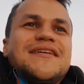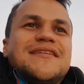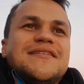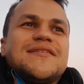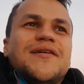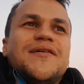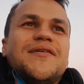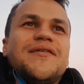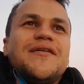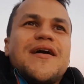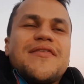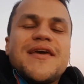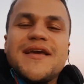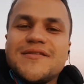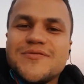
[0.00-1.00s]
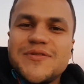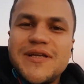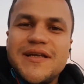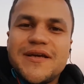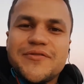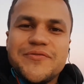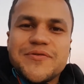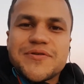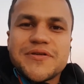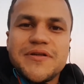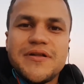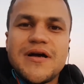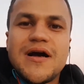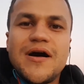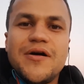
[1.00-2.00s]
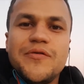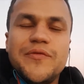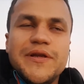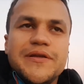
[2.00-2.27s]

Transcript: So I think it's really crucial how we